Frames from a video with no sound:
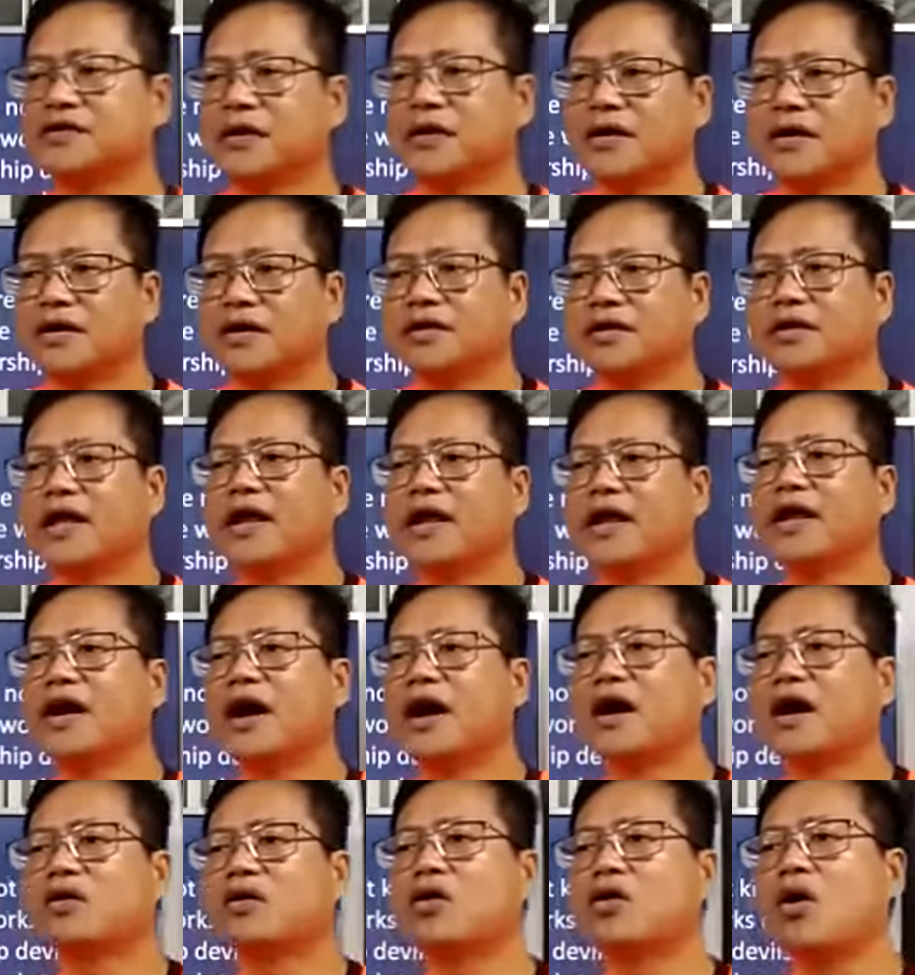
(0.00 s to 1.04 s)
they are
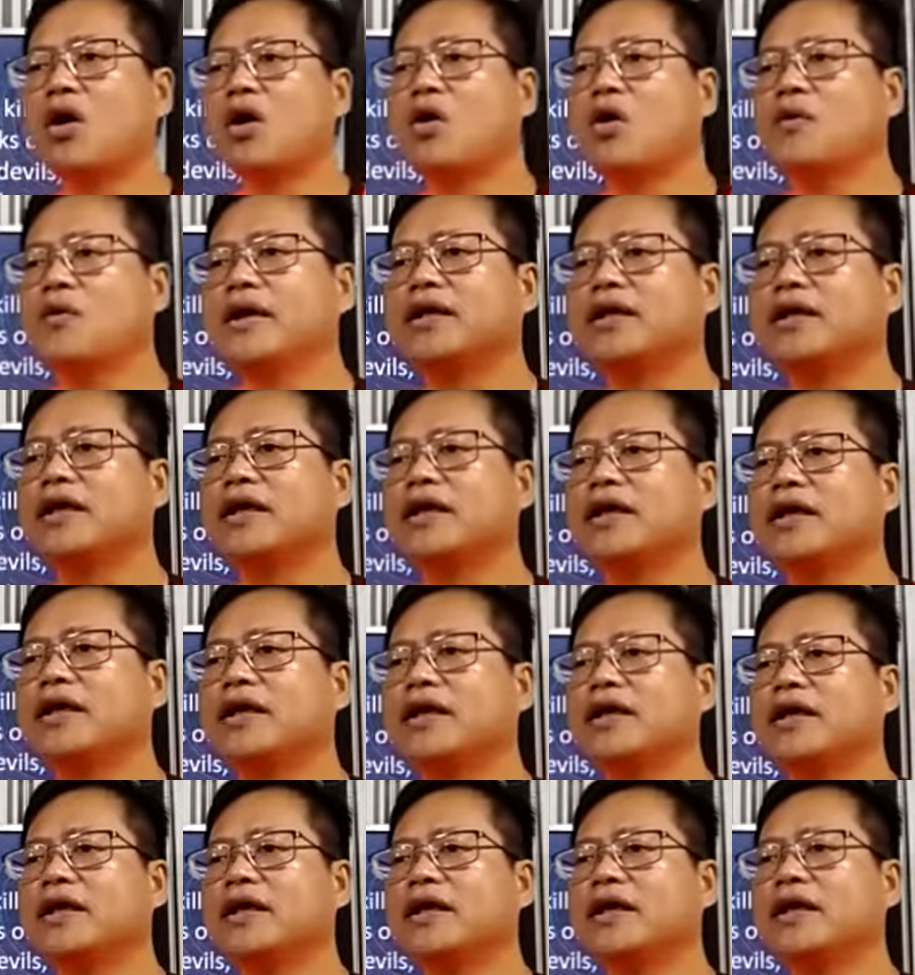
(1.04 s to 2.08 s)
going
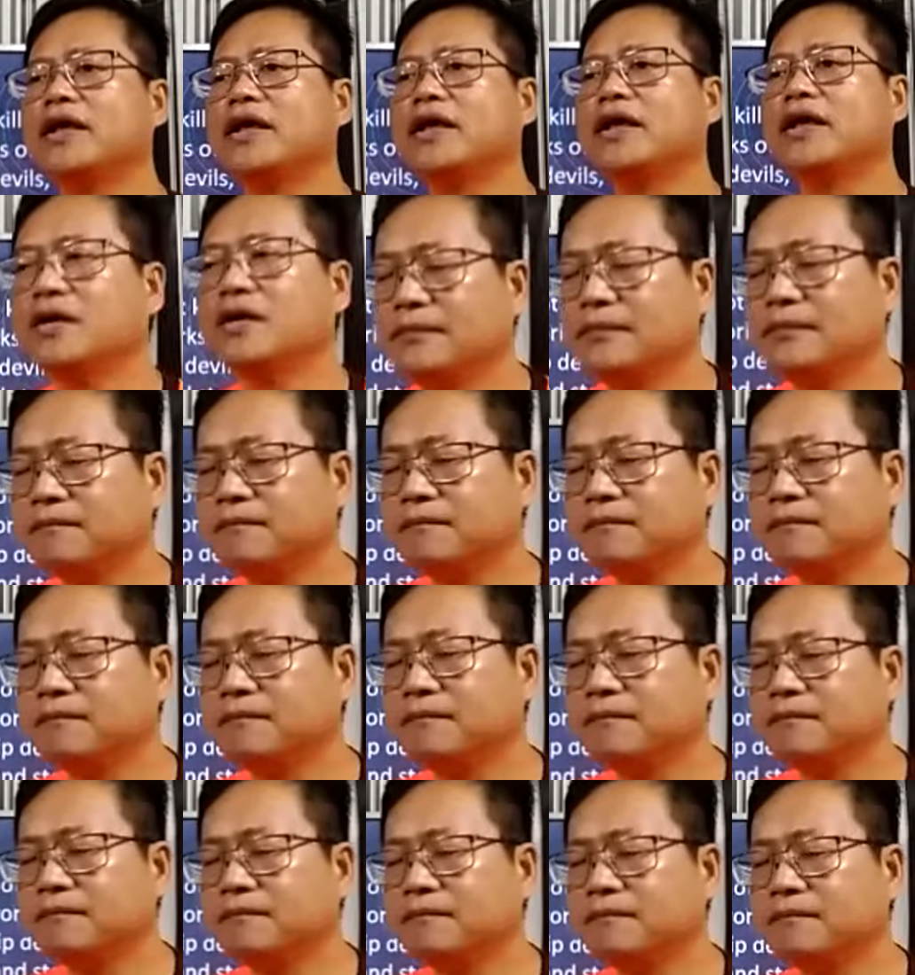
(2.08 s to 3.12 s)
extreme
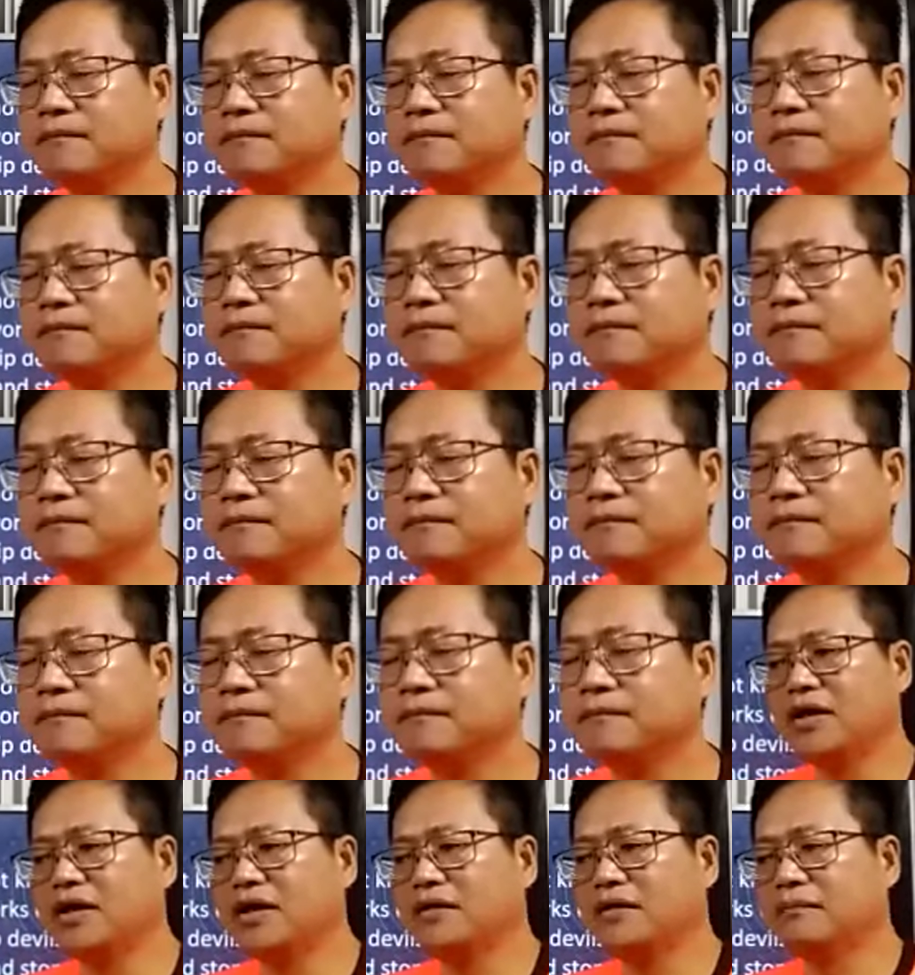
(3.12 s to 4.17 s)
to
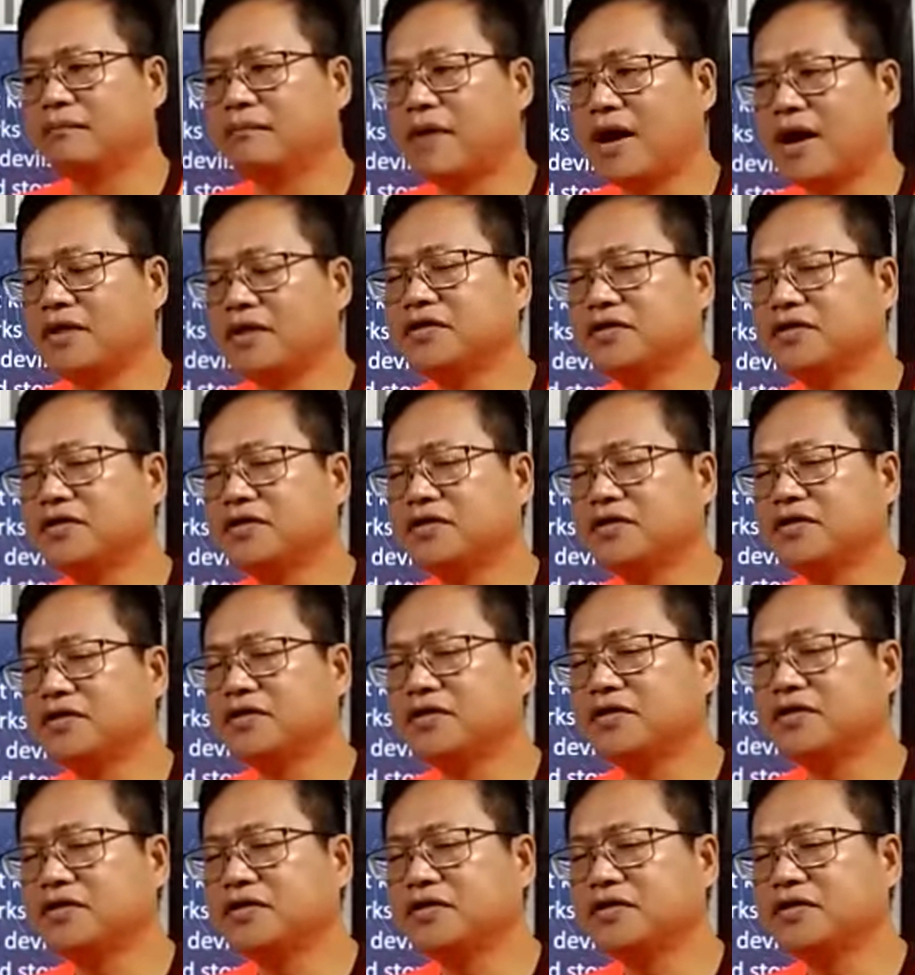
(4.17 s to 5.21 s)
the mandate of
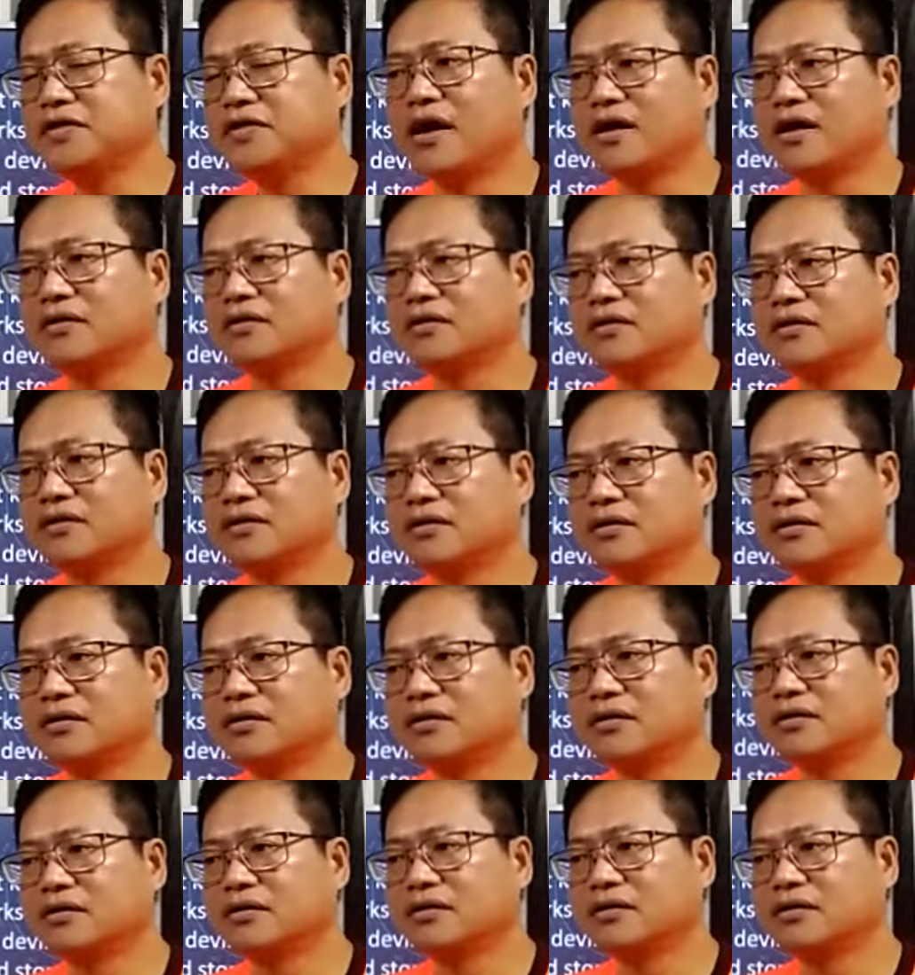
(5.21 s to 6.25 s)
God that
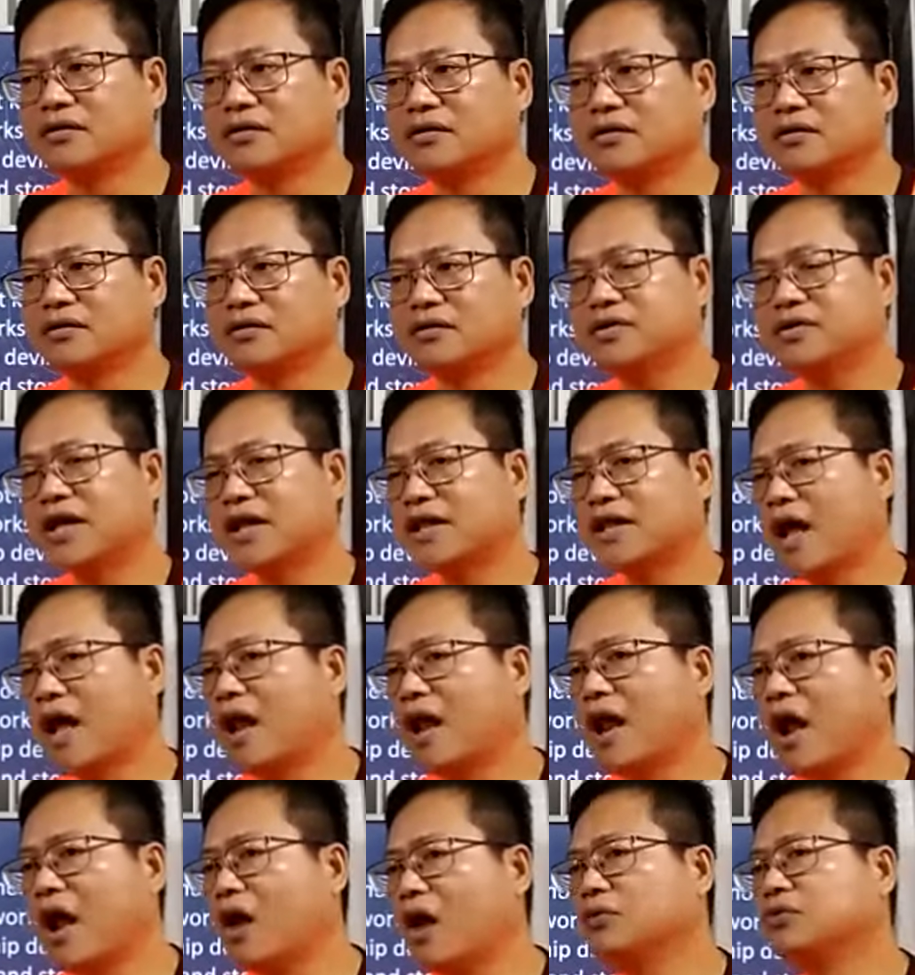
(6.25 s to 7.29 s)
they should not
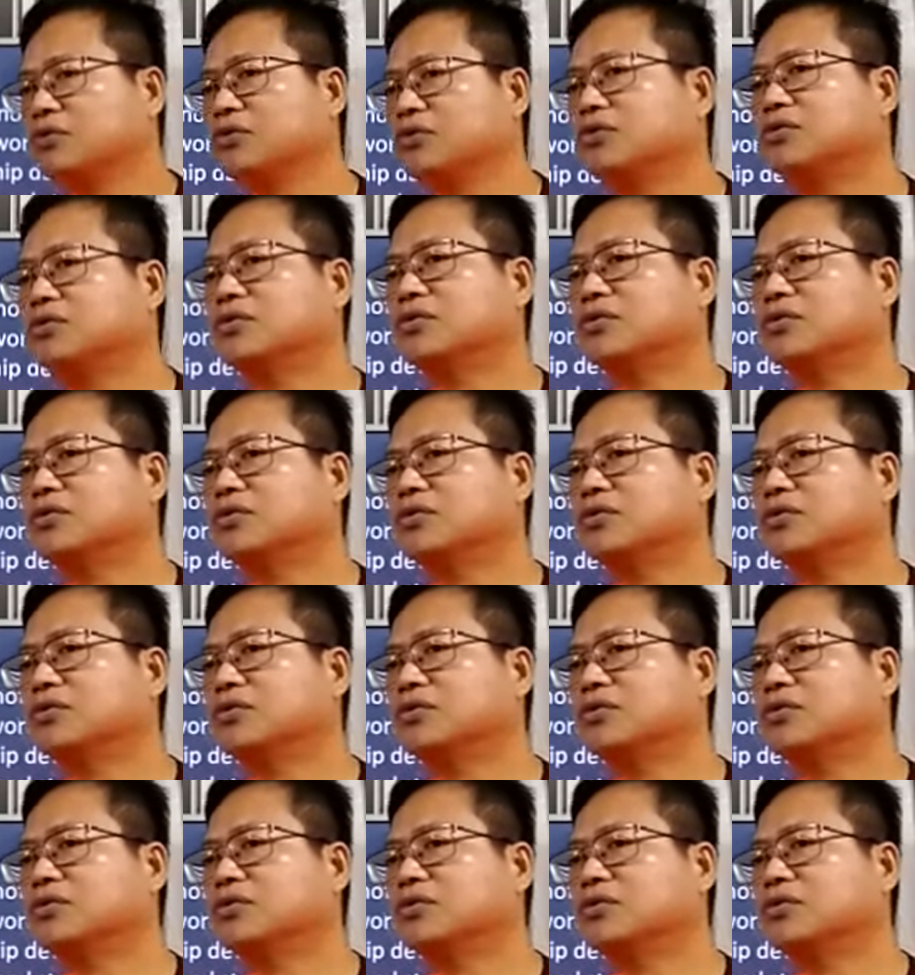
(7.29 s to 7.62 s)
allow to do.